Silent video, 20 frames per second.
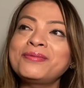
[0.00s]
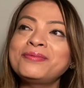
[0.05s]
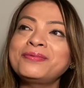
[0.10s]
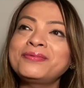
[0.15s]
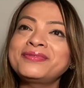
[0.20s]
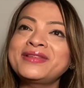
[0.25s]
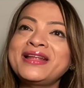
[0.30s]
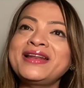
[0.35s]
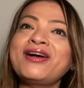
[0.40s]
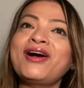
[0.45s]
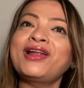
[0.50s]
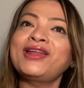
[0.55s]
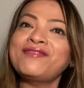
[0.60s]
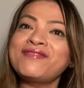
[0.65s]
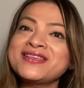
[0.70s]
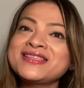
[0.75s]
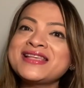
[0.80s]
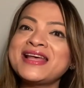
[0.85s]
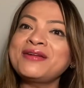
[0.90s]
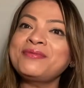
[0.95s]
then all of
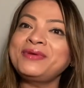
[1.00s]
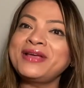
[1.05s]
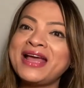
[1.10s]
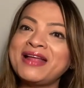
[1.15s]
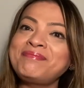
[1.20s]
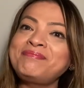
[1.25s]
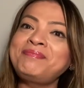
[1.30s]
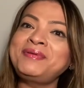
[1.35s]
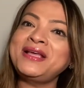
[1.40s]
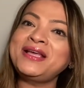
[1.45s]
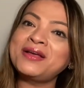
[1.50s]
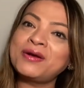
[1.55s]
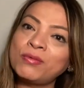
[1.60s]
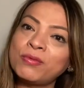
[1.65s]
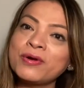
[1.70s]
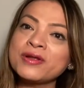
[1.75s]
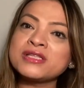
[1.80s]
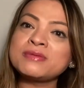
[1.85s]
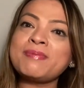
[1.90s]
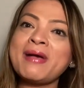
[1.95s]
a sudden we had Pia
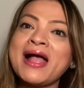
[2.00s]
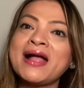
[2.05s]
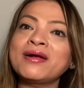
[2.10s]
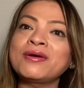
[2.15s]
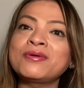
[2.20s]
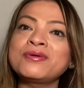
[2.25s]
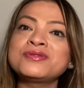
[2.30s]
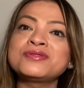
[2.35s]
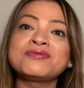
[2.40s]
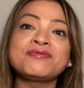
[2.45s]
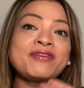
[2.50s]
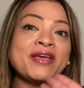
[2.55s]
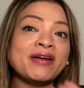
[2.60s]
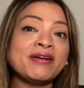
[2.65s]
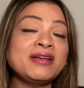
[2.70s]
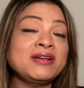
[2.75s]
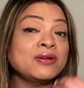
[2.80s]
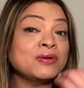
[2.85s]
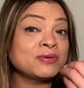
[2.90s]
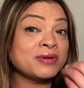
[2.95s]
Wurtzbach, who's
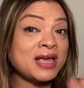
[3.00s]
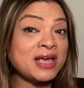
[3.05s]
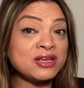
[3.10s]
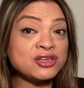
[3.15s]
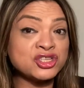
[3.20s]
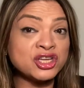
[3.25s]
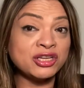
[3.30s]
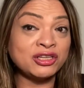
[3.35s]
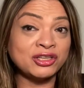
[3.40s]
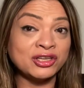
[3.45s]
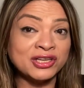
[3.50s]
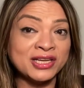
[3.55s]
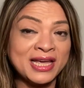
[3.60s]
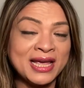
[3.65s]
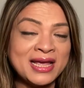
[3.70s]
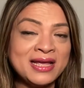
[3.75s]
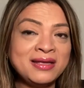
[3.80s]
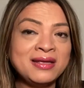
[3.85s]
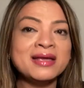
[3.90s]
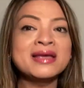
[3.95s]
very Caucasian
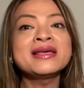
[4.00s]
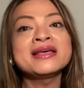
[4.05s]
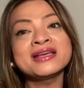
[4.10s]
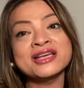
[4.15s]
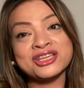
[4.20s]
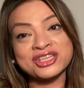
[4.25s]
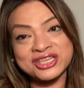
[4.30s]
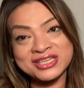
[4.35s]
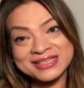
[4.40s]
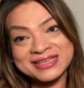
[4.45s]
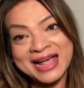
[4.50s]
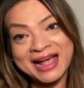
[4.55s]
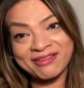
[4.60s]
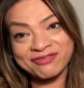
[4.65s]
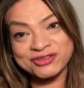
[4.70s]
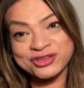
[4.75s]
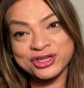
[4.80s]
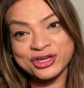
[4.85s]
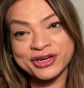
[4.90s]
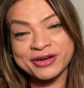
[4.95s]
looking because she's
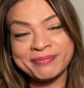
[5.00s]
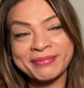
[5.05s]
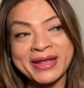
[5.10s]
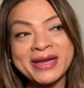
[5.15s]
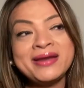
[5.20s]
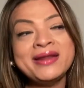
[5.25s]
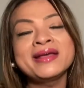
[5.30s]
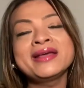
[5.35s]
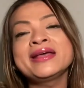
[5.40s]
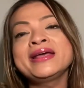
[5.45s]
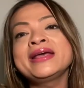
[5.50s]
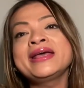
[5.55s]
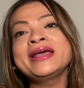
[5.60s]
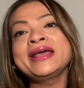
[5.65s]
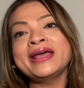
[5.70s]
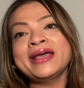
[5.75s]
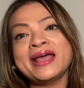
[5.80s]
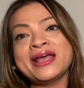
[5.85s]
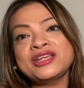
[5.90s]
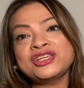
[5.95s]
half German,
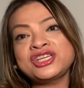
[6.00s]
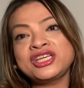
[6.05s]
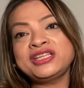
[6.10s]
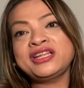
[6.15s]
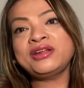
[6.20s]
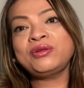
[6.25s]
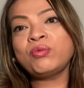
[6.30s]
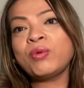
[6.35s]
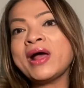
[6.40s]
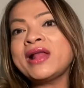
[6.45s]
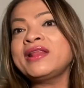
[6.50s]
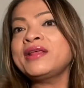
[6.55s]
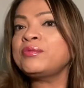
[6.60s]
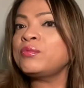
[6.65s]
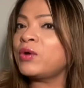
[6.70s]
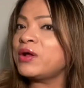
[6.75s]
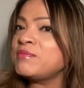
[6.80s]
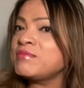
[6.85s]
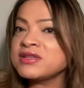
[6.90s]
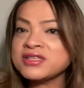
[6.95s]
and she did well and
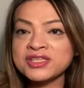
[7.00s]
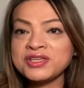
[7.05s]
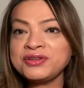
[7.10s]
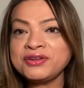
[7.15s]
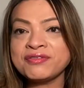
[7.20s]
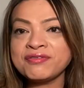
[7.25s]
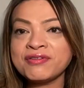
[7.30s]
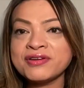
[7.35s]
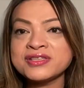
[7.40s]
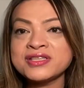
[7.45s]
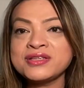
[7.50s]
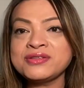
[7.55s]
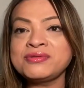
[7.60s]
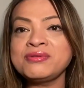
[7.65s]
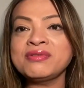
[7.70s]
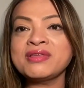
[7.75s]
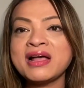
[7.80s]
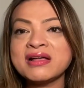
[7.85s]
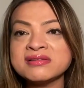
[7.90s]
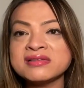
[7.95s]
won Miss Universe in
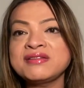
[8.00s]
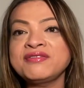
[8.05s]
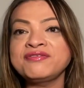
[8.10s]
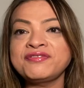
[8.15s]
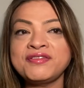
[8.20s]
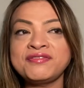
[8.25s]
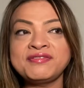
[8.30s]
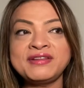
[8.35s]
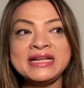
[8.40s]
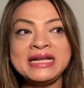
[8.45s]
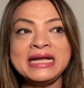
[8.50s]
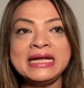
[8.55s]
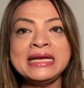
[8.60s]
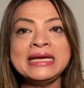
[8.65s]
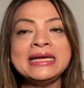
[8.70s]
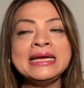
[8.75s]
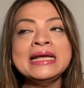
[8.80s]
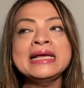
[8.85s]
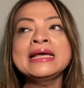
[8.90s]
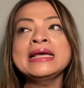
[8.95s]

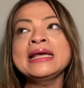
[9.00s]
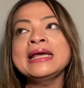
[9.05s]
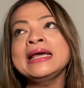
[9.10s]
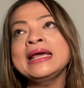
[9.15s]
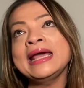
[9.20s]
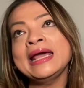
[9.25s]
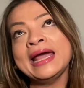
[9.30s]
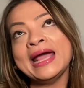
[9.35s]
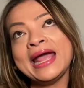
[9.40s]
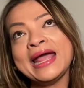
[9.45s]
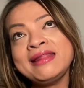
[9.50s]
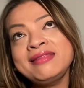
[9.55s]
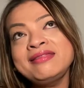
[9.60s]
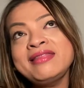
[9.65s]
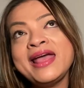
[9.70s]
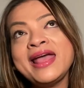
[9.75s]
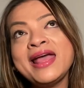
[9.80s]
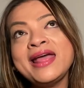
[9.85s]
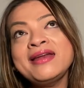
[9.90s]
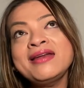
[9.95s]
2015. And
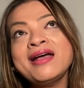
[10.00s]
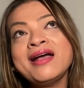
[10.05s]
then